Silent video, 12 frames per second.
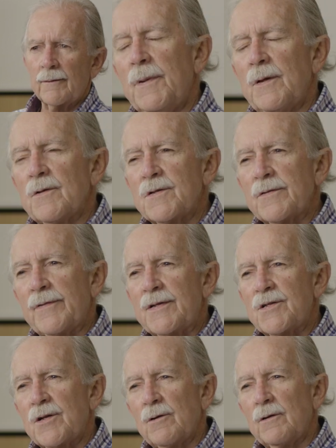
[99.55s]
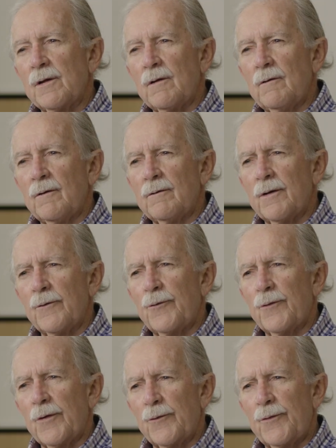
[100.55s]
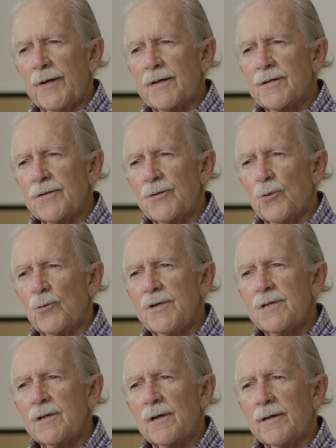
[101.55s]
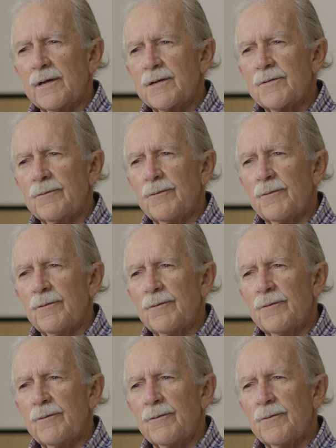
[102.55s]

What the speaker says: Because I've had so little effects until recently,